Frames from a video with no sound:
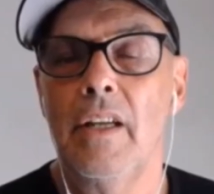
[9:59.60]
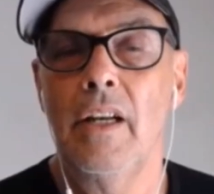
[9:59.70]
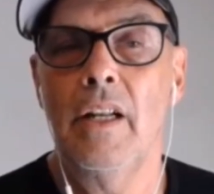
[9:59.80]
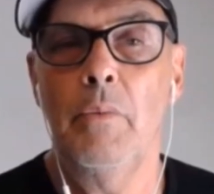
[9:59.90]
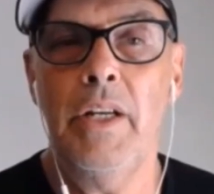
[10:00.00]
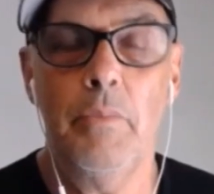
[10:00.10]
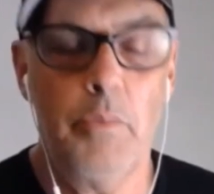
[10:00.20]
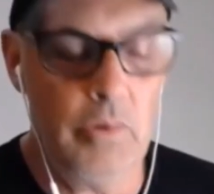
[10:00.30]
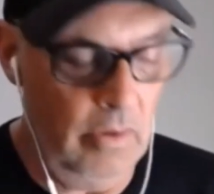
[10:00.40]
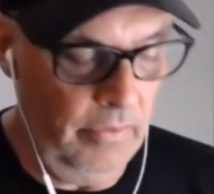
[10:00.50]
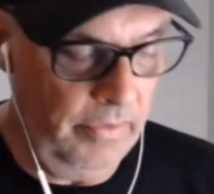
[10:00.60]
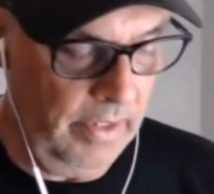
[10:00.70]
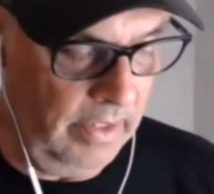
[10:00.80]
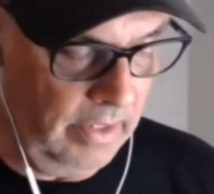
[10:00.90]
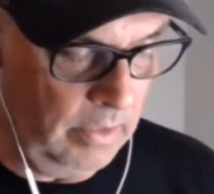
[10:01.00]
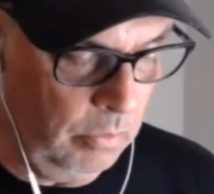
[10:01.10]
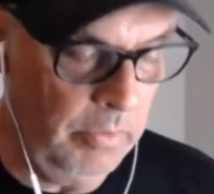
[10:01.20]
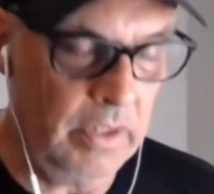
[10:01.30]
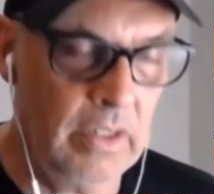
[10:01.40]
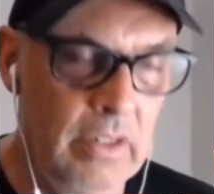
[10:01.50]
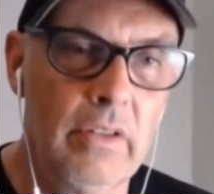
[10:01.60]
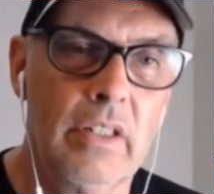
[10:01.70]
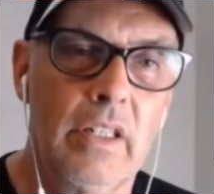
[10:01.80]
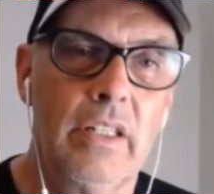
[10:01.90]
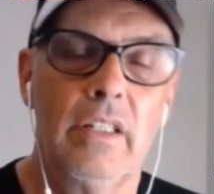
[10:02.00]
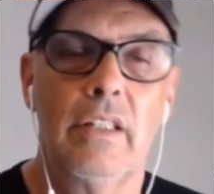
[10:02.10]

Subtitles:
if we can prove that this woman's not a solicitor,